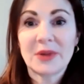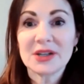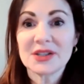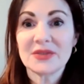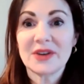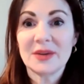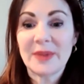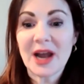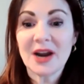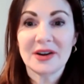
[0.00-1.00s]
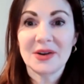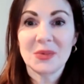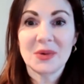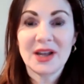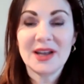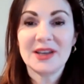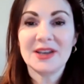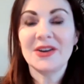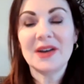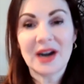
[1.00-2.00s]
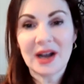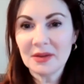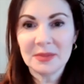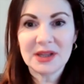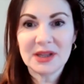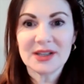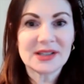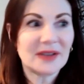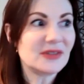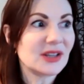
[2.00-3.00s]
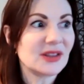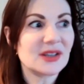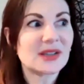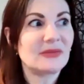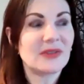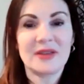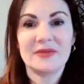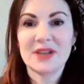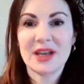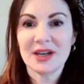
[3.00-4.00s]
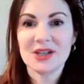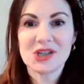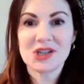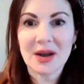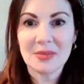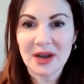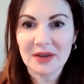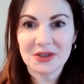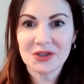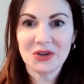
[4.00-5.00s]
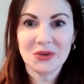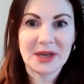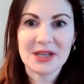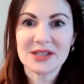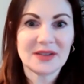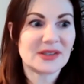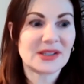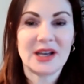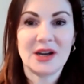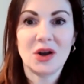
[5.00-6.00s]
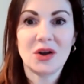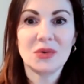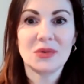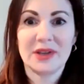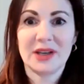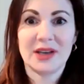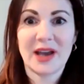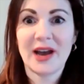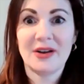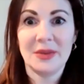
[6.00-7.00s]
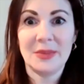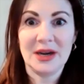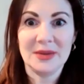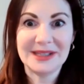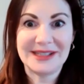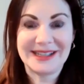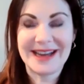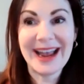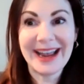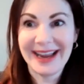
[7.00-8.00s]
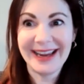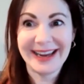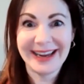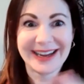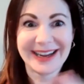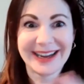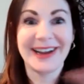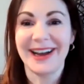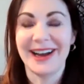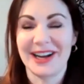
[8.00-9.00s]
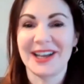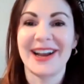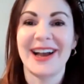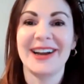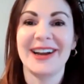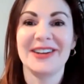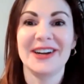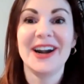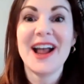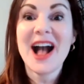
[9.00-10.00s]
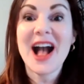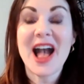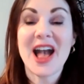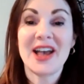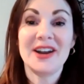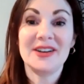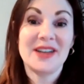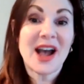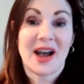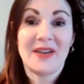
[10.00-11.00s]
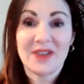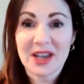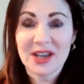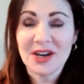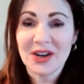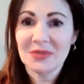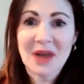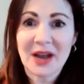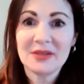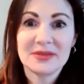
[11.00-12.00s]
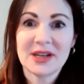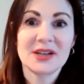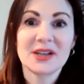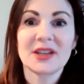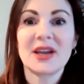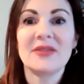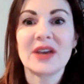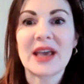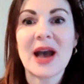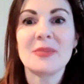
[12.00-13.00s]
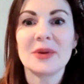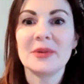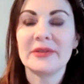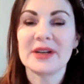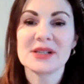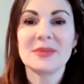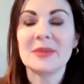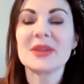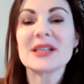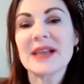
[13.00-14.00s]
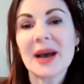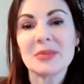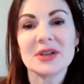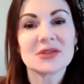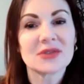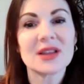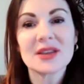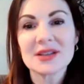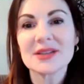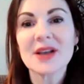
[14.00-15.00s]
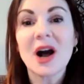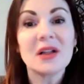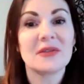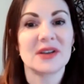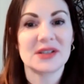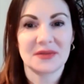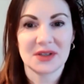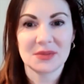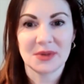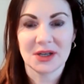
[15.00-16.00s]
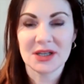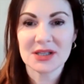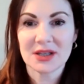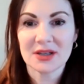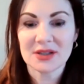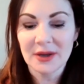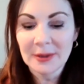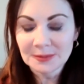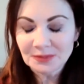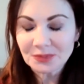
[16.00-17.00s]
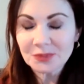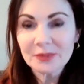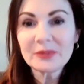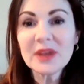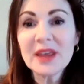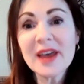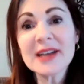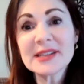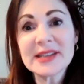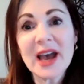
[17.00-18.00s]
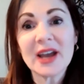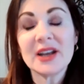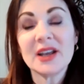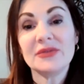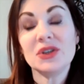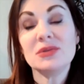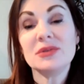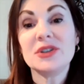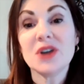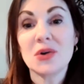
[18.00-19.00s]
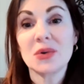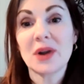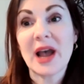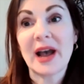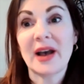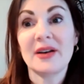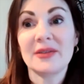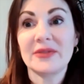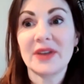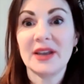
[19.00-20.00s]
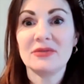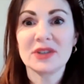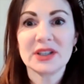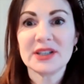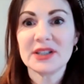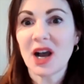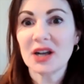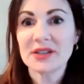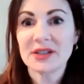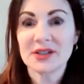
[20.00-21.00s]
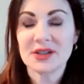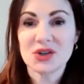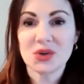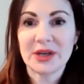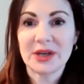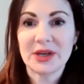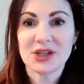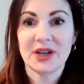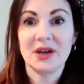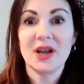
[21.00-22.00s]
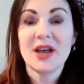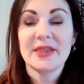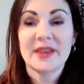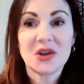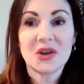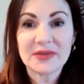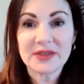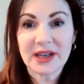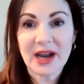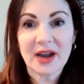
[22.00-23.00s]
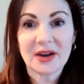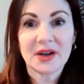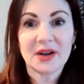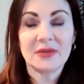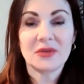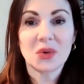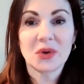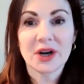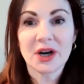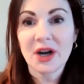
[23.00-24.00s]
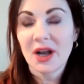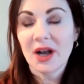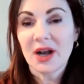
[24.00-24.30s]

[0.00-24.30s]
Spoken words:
parts of our background where, hey, and I'll admit this, I've done this. I've taken a job, and after 2 months, I've said, holy cow, I made a mistake. I got to get out of here. And yeah, I technically have a gap on my resume, but this happens, right? All of us have experienced this. That said, if you don't have a really toxic situation that you have to get out of, or,